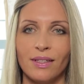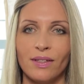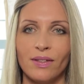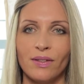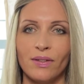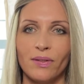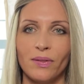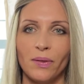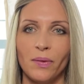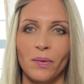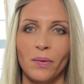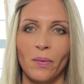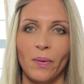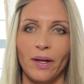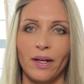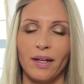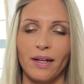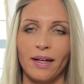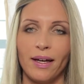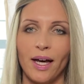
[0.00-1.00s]
So
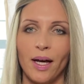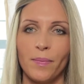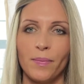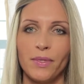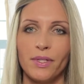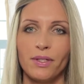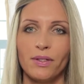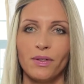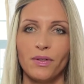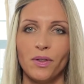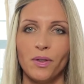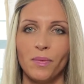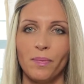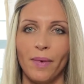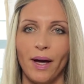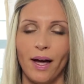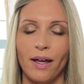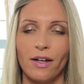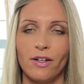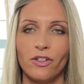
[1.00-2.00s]
when it comes to
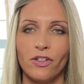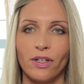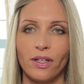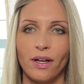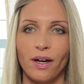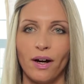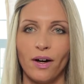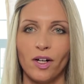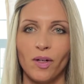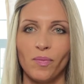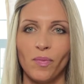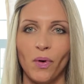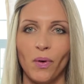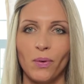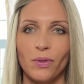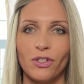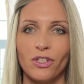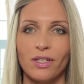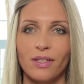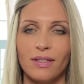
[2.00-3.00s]
managing our
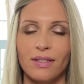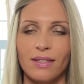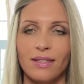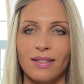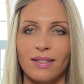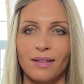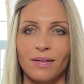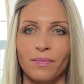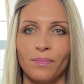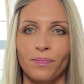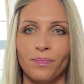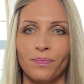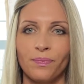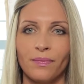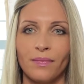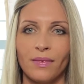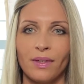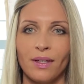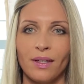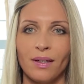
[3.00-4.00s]
emotions,
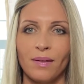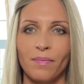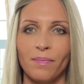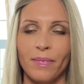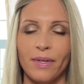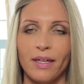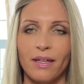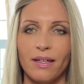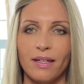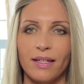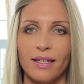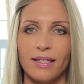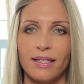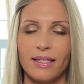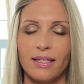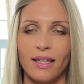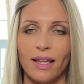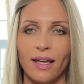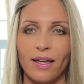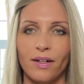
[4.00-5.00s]
being in a
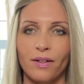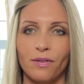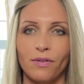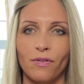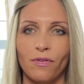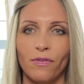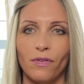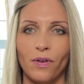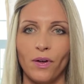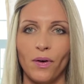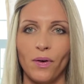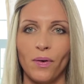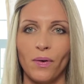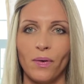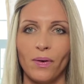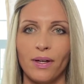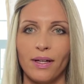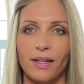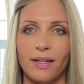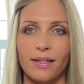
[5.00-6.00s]
state of
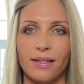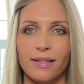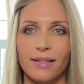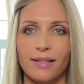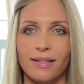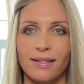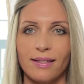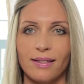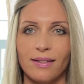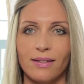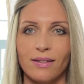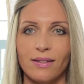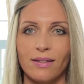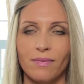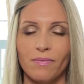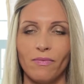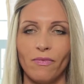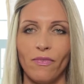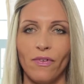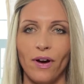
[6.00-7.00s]
flow is
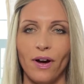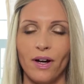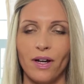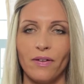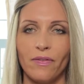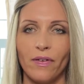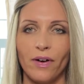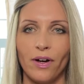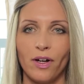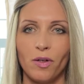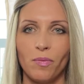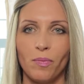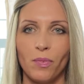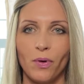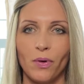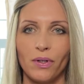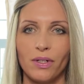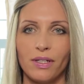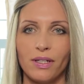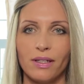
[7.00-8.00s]
very, very
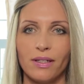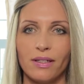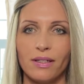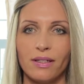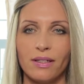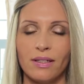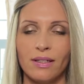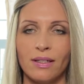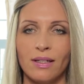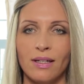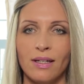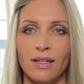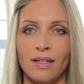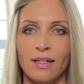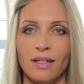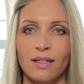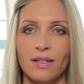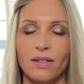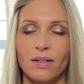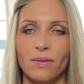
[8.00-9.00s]
important.
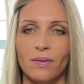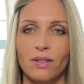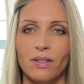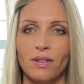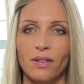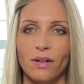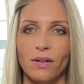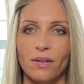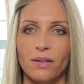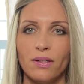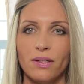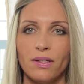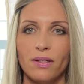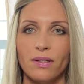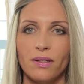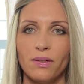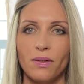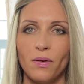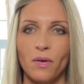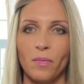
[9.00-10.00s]
So it's not
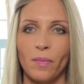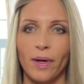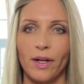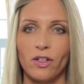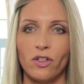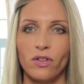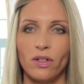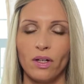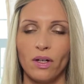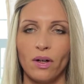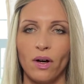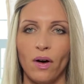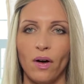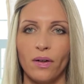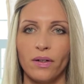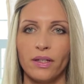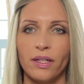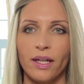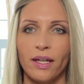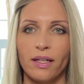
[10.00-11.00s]
so much the
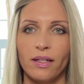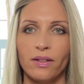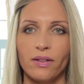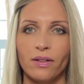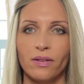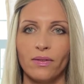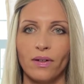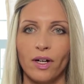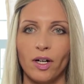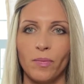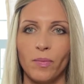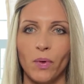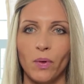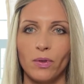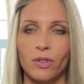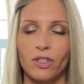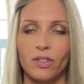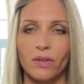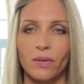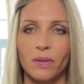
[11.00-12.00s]
content of our
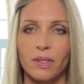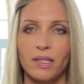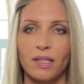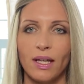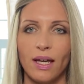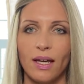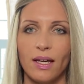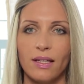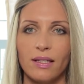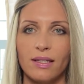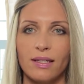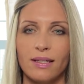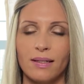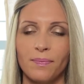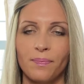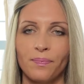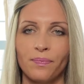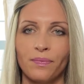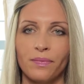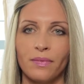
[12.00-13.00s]
emotional states,
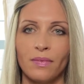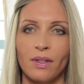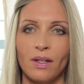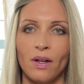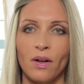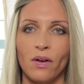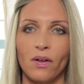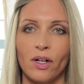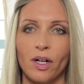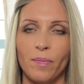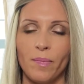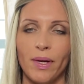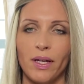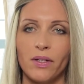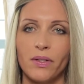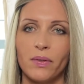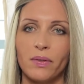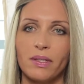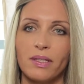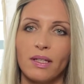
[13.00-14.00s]
our
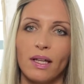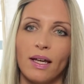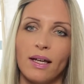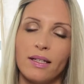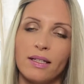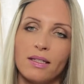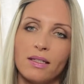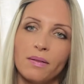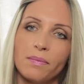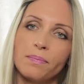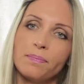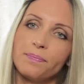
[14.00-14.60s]
mental states,